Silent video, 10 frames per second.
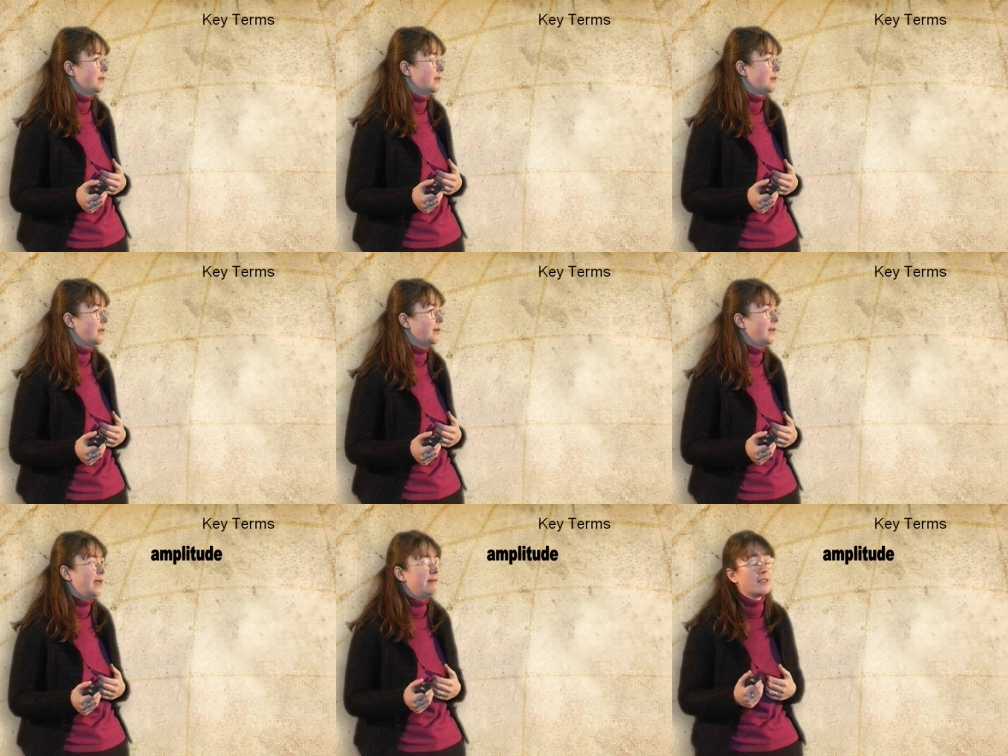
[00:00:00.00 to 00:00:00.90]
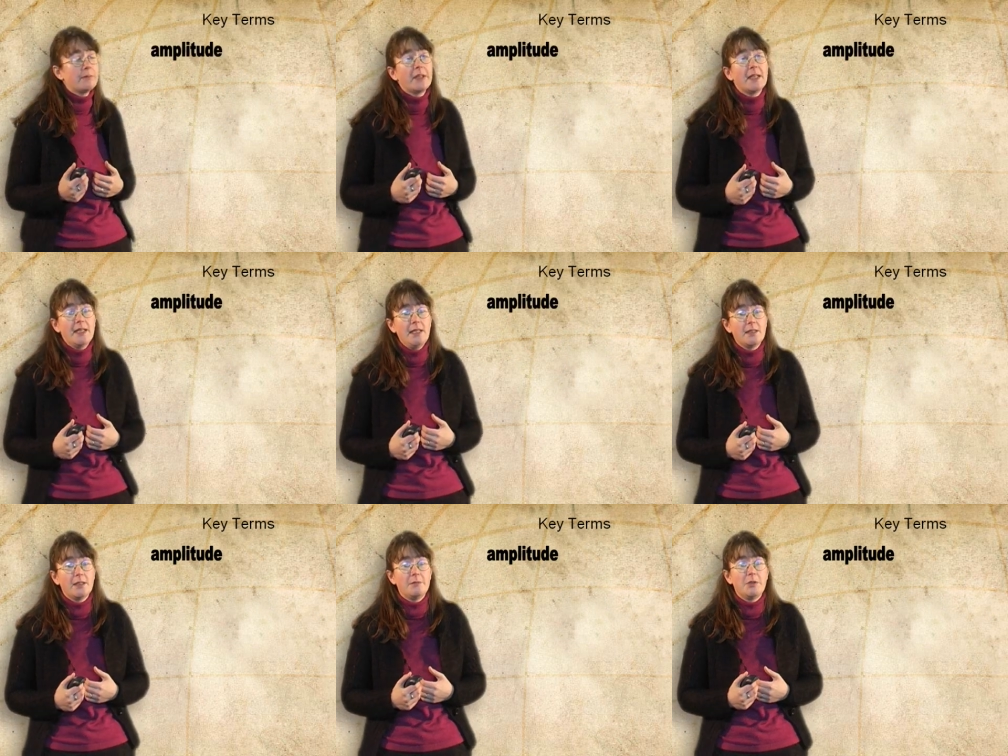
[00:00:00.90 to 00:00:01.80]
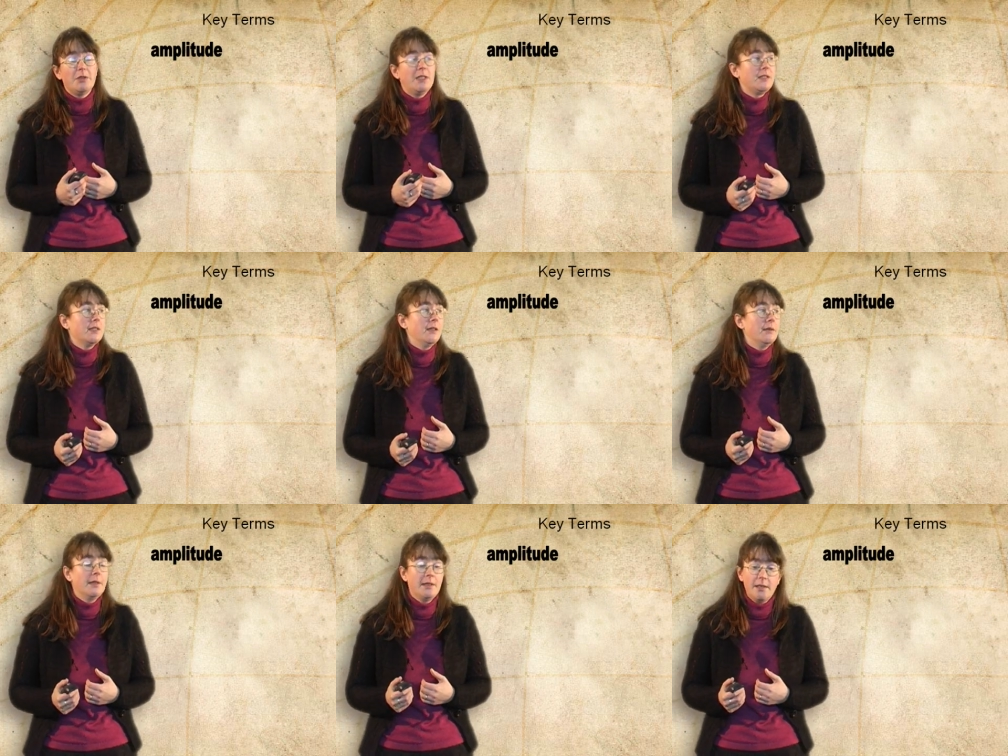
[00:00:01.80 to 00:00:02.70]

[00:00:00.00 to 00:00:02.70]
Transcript: So here are some of the key terms you need to know.